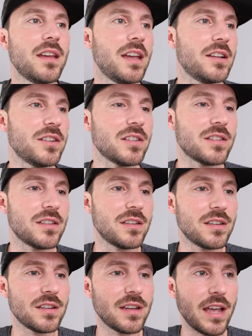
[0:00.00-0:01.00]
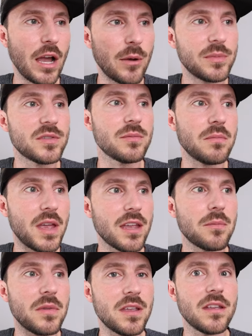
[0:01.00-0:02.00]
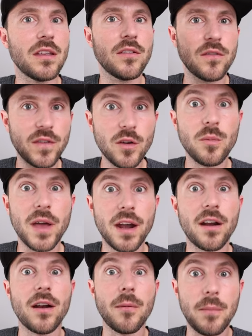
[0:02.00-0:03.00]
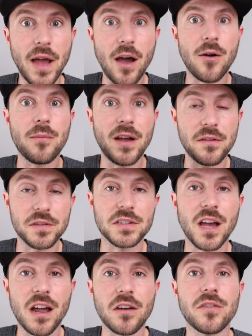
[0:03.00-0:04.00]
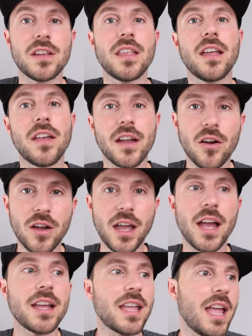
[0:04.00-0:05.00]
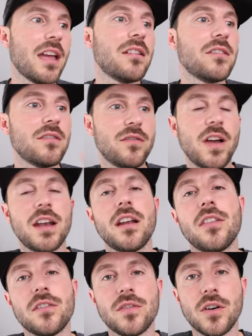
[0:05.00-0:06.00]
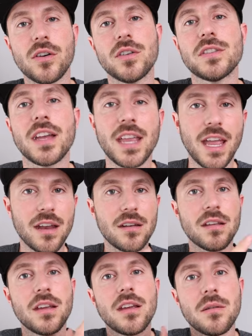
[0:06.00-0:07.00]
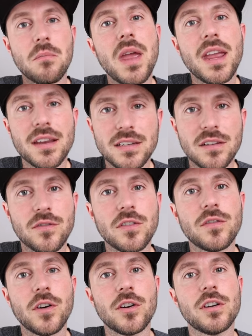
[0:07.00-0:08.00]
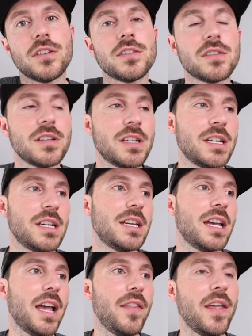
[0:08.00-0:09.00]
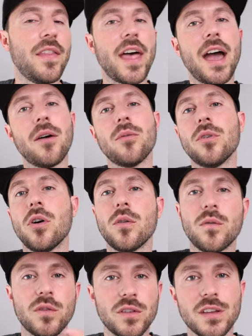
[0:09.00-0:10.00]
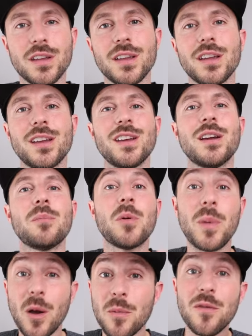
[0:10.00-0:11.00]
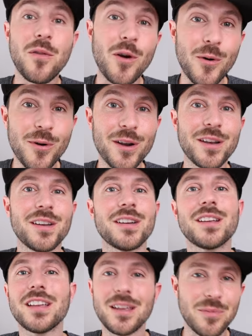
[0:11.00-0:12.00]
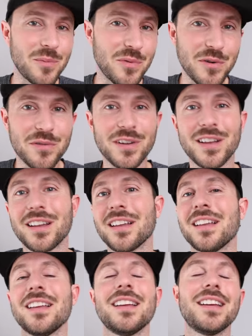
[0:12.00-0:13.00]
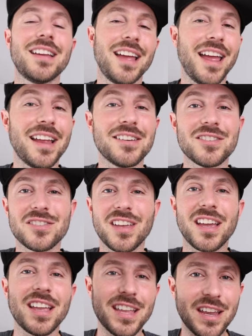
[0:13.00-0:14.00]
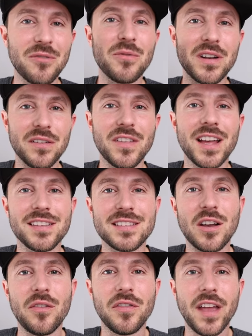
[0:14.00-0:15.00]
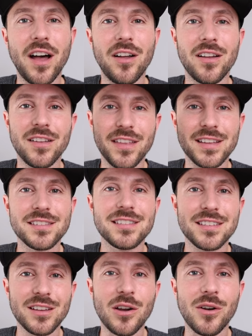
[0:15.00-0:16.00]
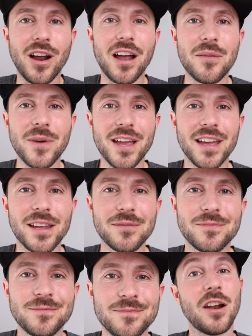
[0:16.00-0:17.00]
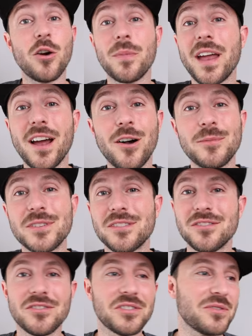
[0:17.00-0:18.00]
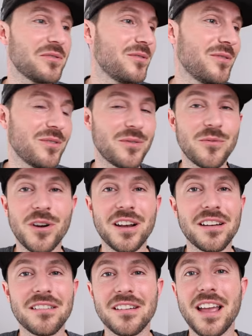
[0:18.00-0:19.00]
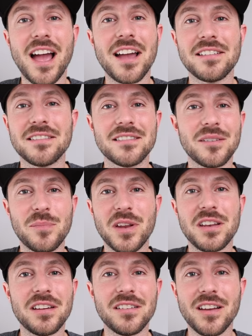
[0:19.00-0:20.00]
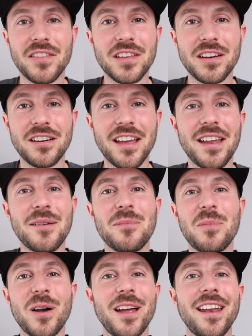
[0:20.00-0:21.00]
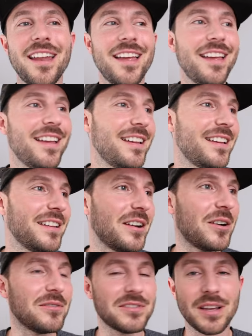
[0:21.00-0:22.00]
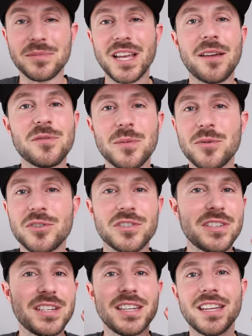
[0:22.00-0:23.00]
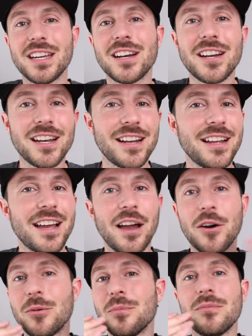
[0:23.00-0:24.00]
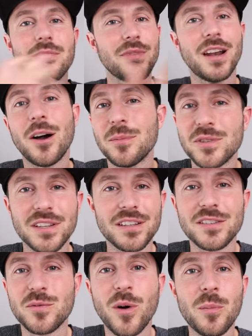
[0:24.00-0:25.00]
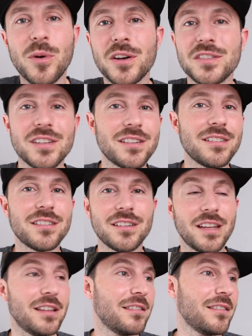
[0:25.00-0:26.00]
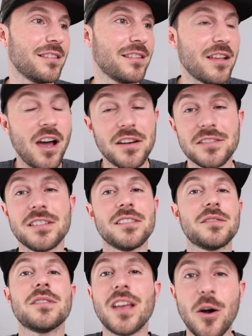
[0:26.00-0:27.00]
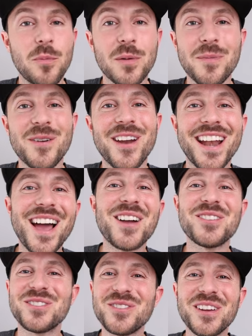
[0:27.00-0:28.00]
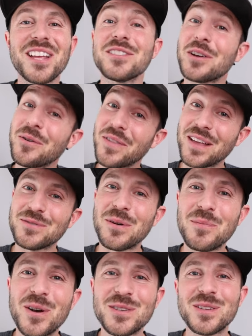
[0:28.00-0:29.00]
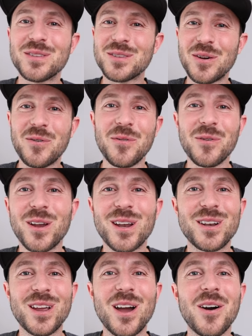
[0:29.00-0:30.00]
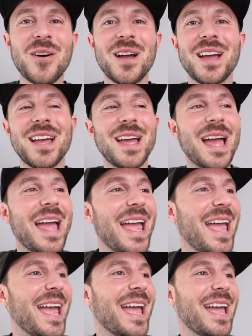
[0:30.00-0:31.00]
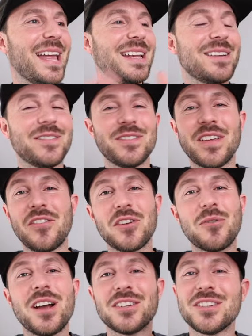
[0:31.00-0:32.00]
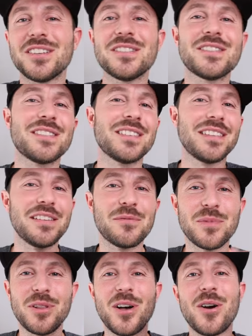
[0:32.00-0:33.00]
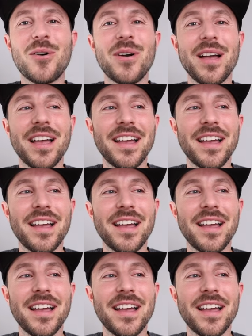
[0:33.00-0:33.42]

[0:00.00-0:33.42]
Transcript: It just helps make me feel better about my photography, that like, okay, I can find other photos, I can make different photos, and then that will hopefully propel me forward, keep improving, and just like get rid of that self-doubt that's going on in my head. I hope that helps. Just one guy's opinion on the internet, but you know, sometimes people just need to hear it. I hope it helps at least one person, and honestly, it's helping me right now just doing it. So that's one person, so we're good to go. And if you have any questions, leave them below.